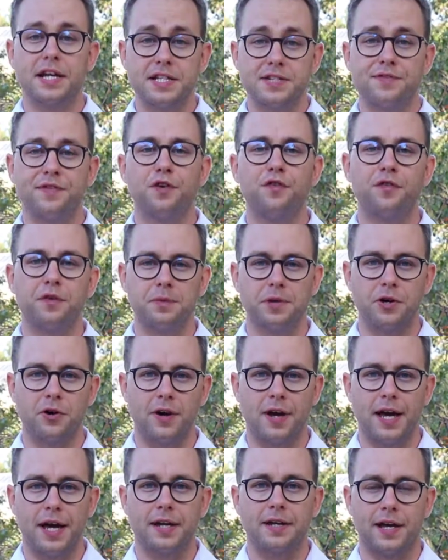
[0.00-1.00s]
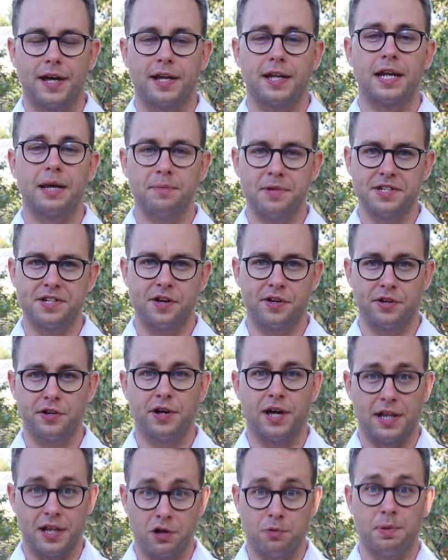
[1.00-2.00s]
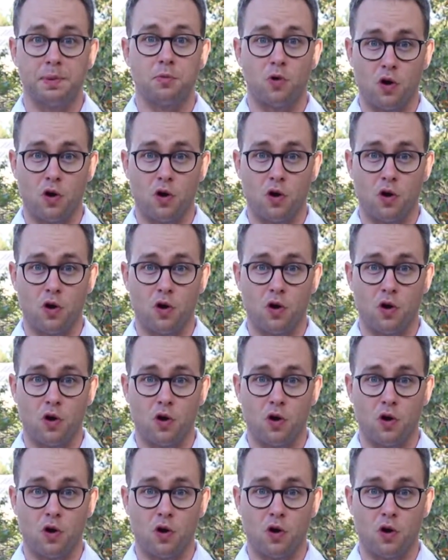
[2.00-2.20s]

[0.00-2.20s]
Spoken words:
it's Phil from Euroheat, and let me tell you a little bit